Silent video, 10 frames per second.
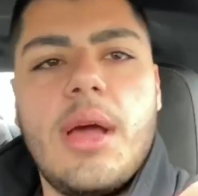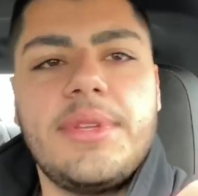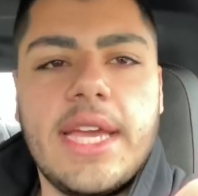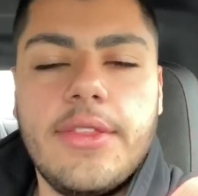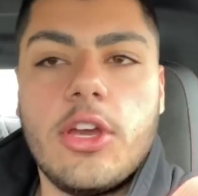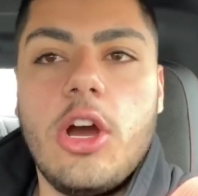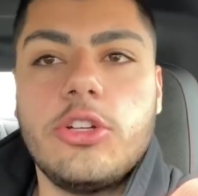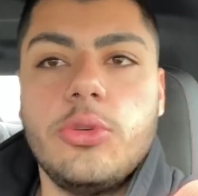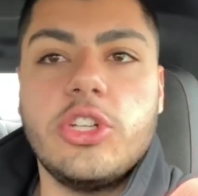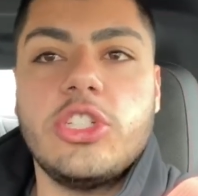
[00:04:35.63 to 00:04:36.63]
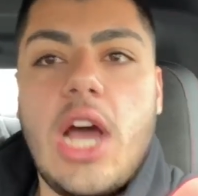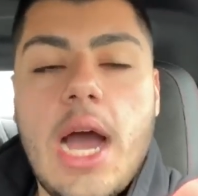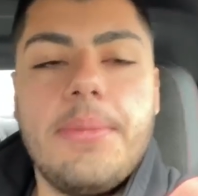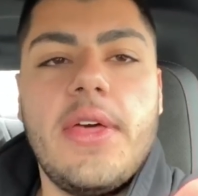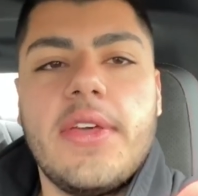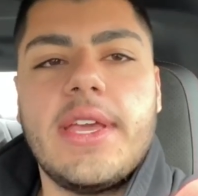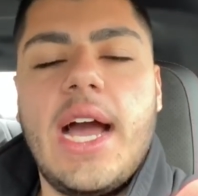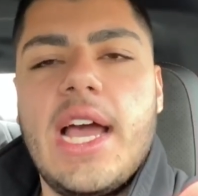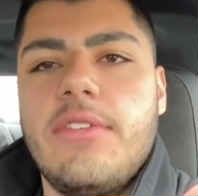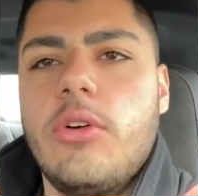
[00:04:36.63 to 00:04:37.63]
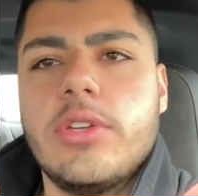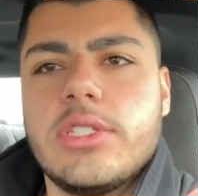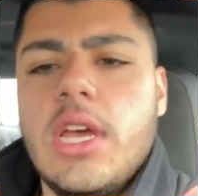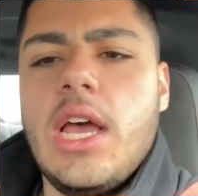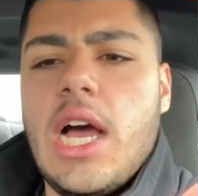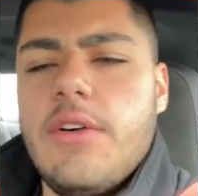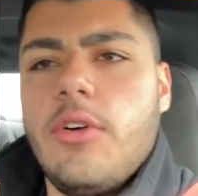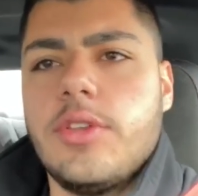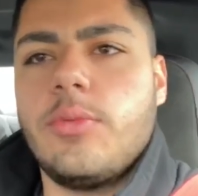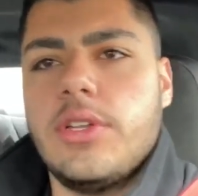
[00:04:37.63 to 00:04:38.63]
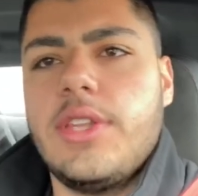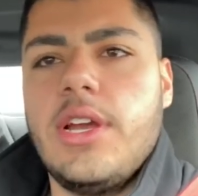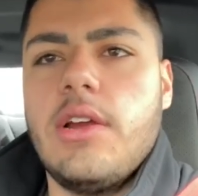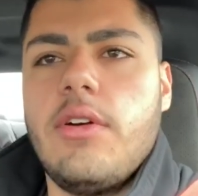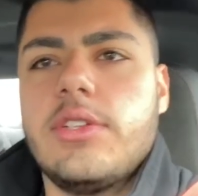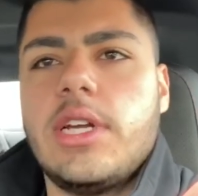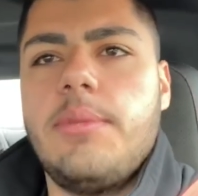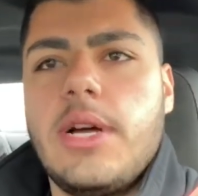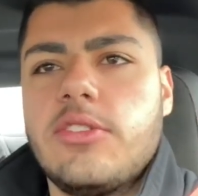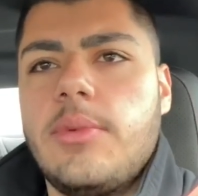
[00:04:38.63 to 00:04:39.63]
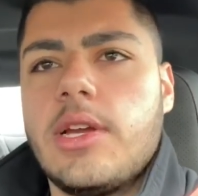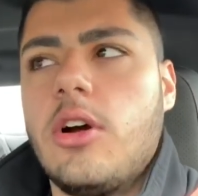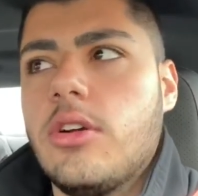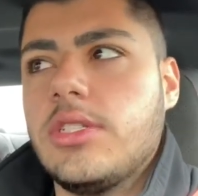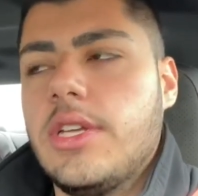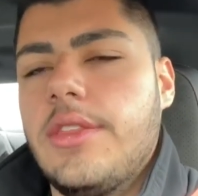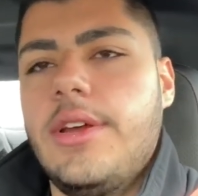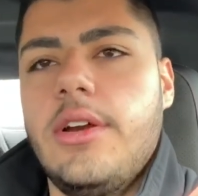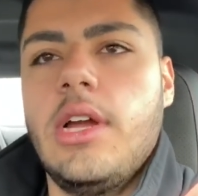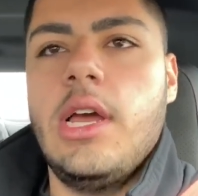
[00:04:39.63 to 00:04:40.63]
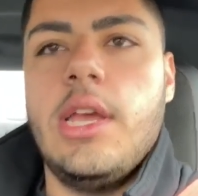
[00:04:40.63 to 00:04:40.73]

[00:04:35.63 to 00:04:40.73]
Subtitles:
I'm taking the car to a shop that the guy I've always went there. I've always got a bunch of my cars tinted there.